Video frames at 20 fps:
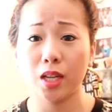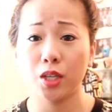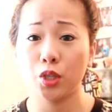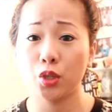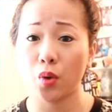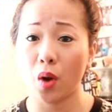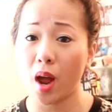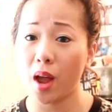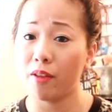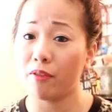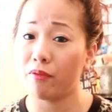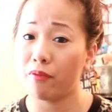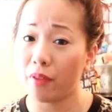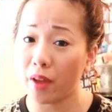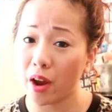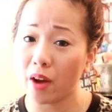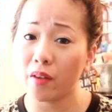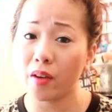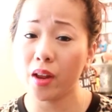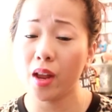It dries
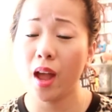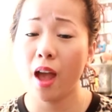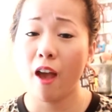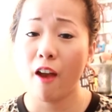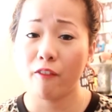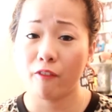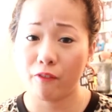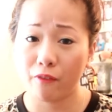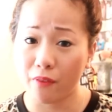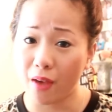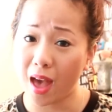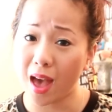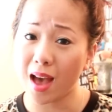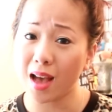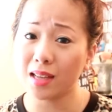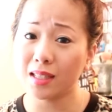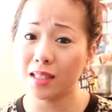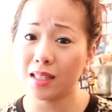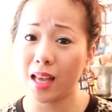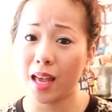very
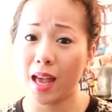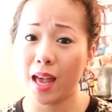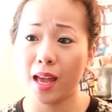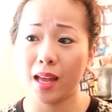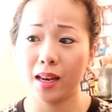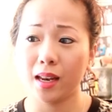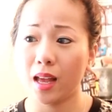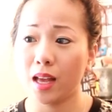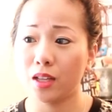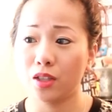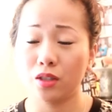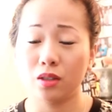fast, and